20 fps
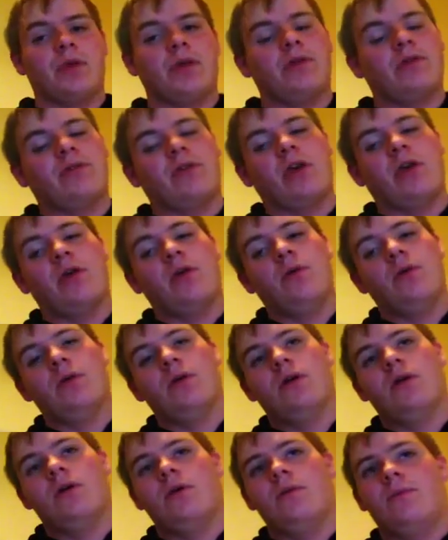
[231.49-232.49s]
So
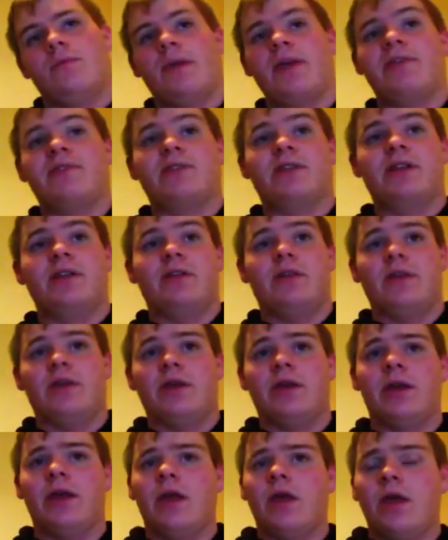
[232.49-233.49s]
basically,
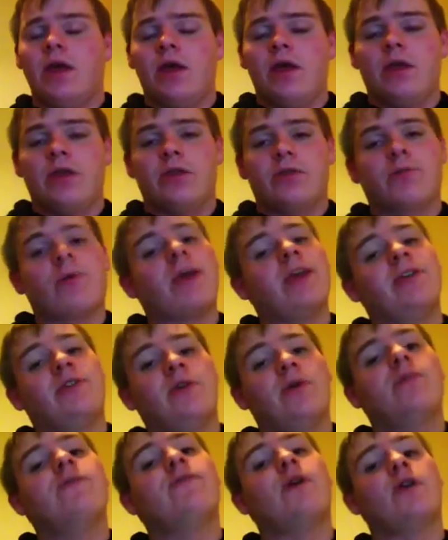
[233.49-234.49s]
the
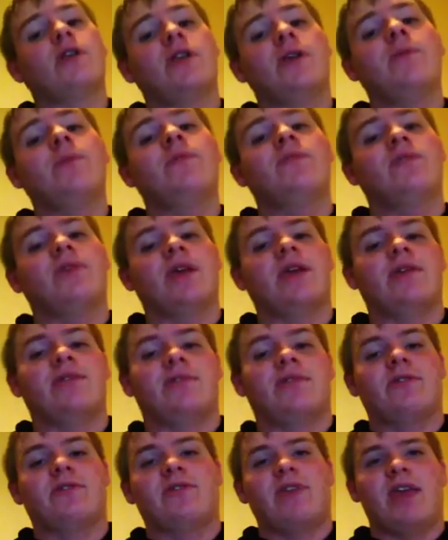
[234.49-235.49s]
ratio of volumes is
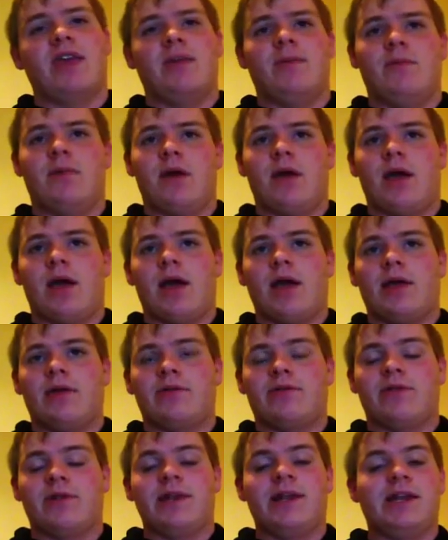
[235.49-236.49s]
the same
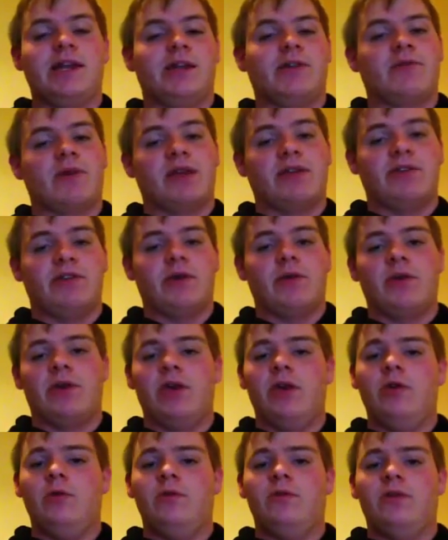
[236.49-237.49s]
as the linear ratio
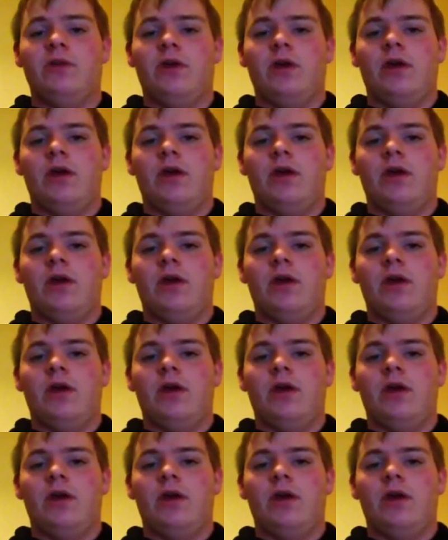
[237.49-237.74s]
cubed,